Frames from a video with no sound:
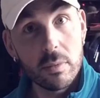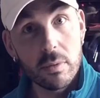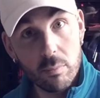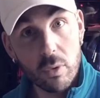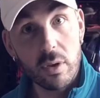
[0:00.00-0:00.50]

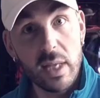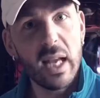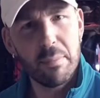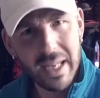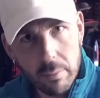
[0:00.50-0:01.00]
More? Yeah,
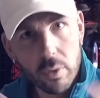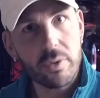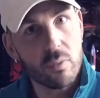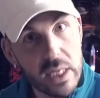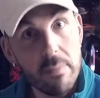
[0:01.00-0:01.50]
make it more
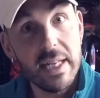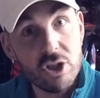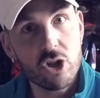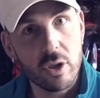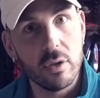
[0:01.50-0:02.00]

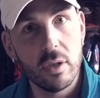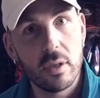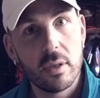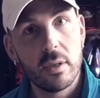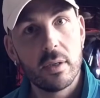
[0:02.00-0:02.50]
three-dimensional.
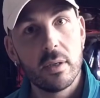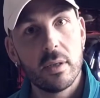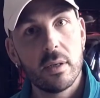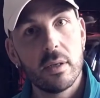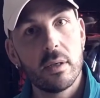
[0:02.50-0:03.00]

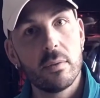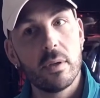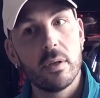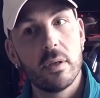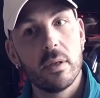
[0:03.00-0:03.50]
And I went,
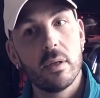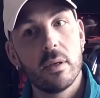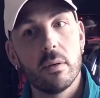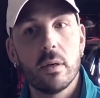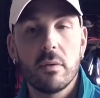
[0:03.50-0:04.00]

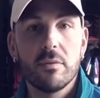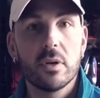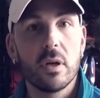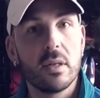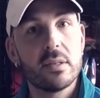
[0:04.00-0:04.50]
oh, for
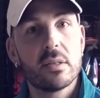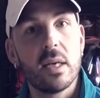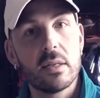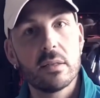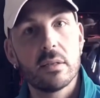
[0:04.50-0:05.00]
God's
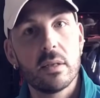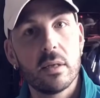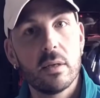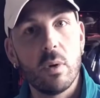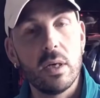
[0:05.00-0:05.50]
sakes,
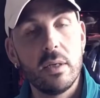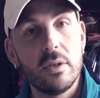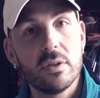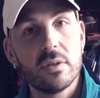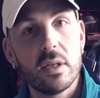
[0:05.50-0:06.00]
why didn't he
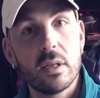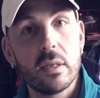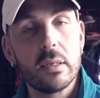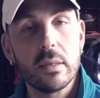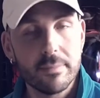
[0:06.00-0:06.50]
just say that?
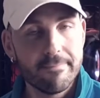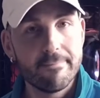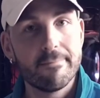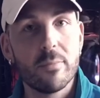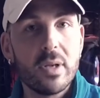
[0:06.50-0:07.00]

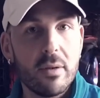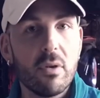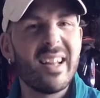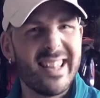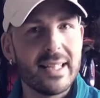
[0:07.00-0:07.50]
Whatever, I
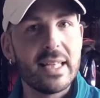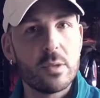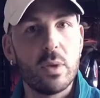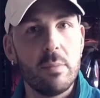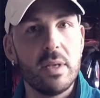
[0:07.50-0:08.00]
think that's
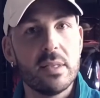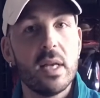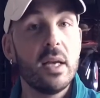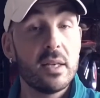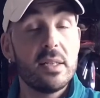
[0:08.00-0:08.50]
what he means.
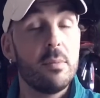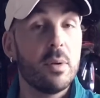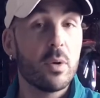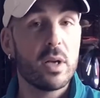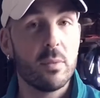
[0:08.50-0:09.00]
Because he'd been
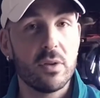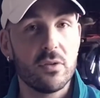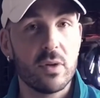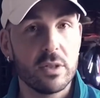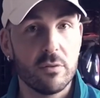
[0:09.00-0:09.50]
working with this
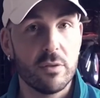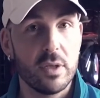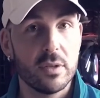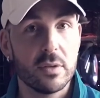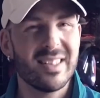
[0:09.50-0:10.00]
director for
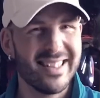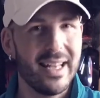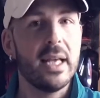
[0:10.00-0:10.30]
years. So I said,